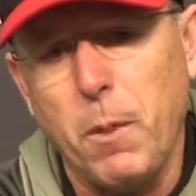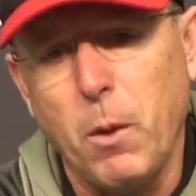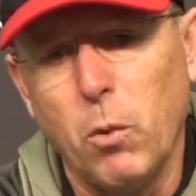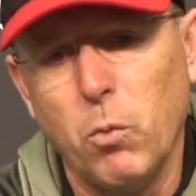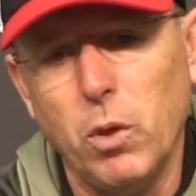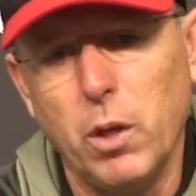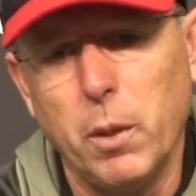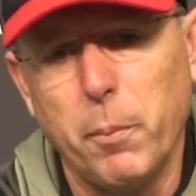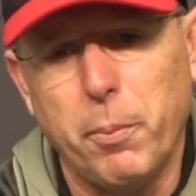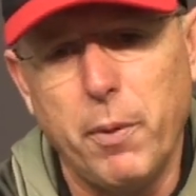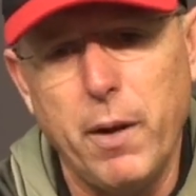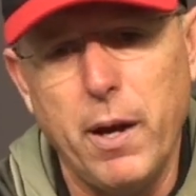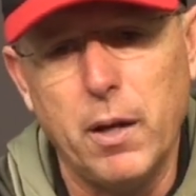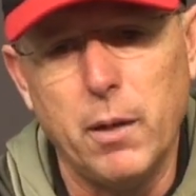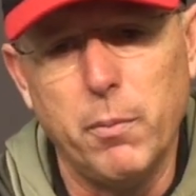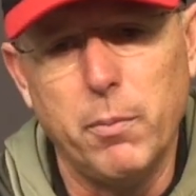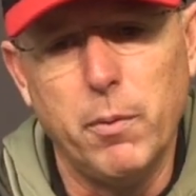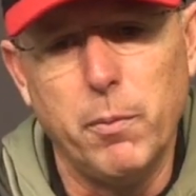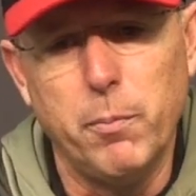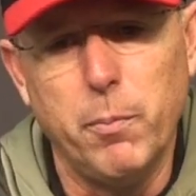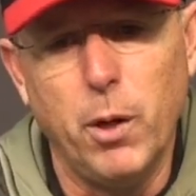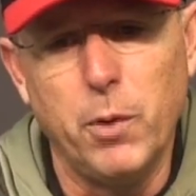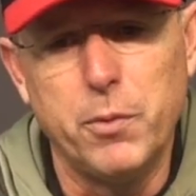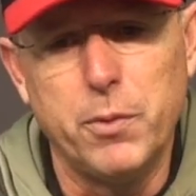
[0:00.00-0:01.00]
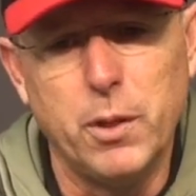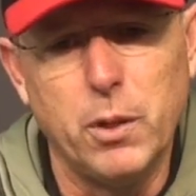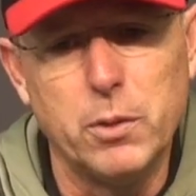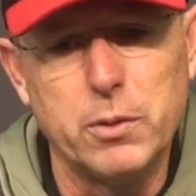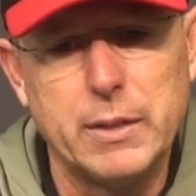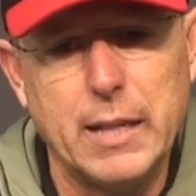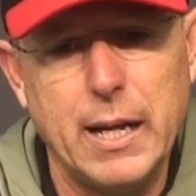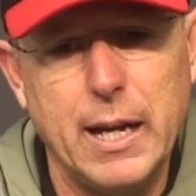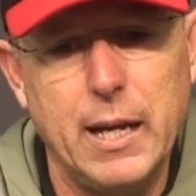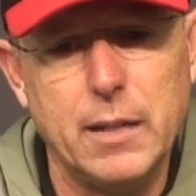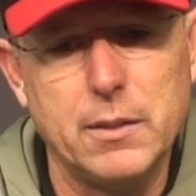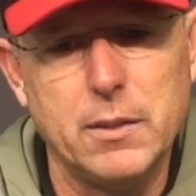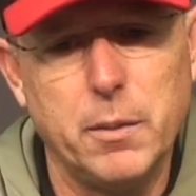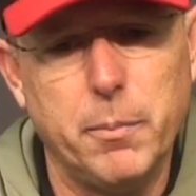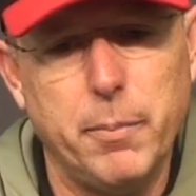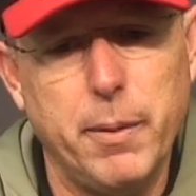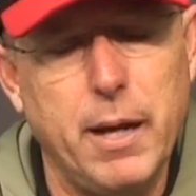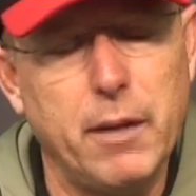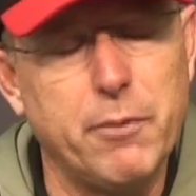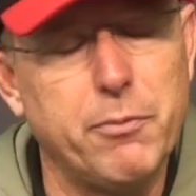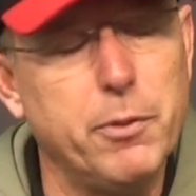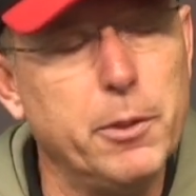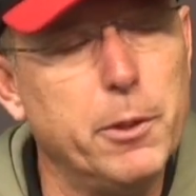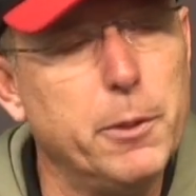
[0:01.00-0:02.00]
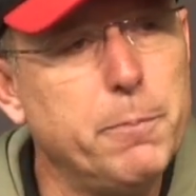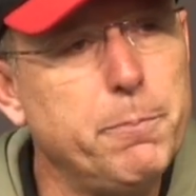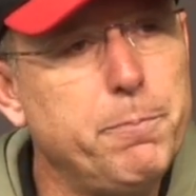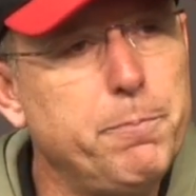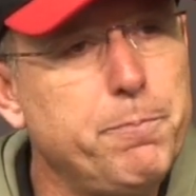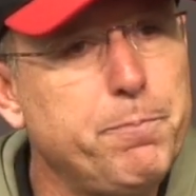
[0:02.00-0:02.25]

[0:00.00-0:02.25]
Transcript: Really proud of both of those guys in the backfield.